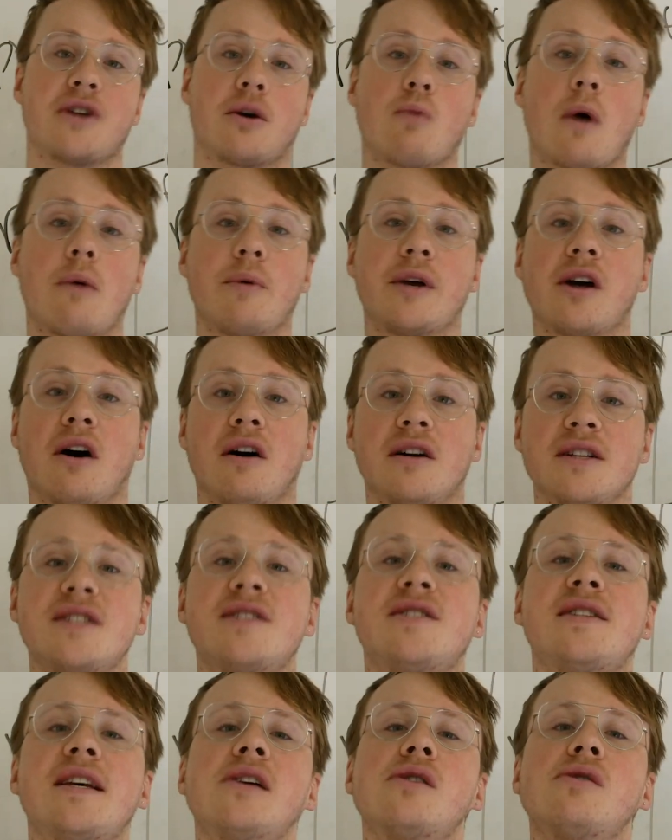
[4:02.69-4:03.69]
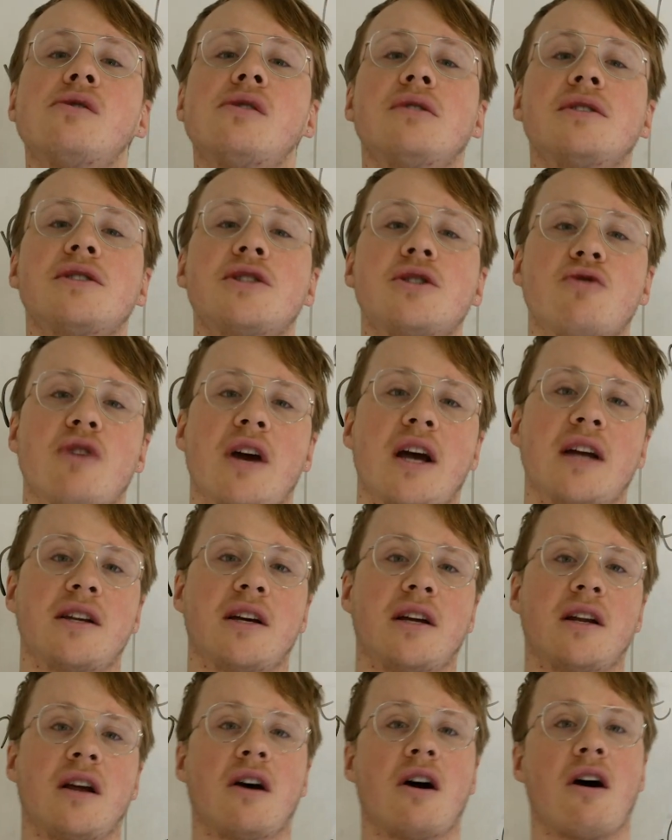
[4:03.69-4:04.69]
are what we call
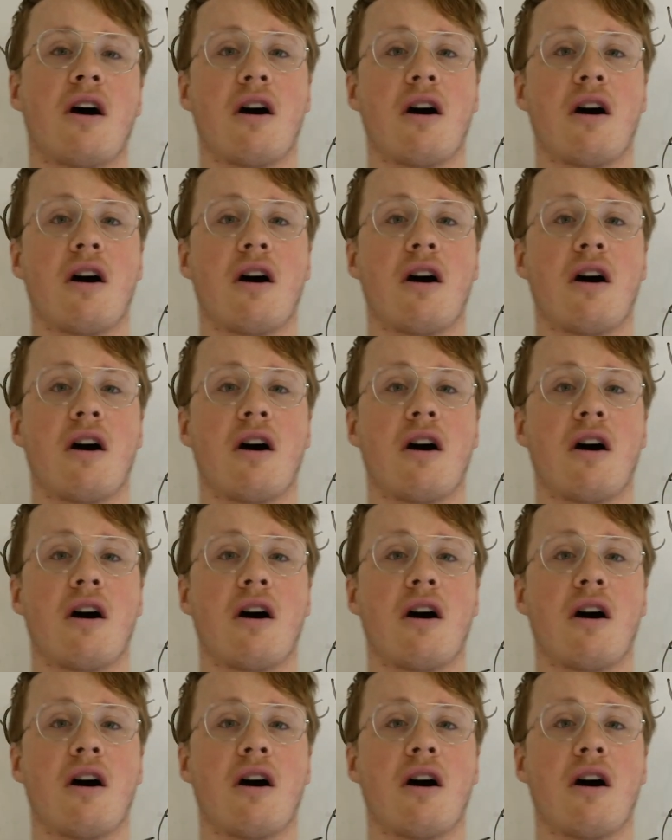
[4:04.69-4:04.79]
single-stranded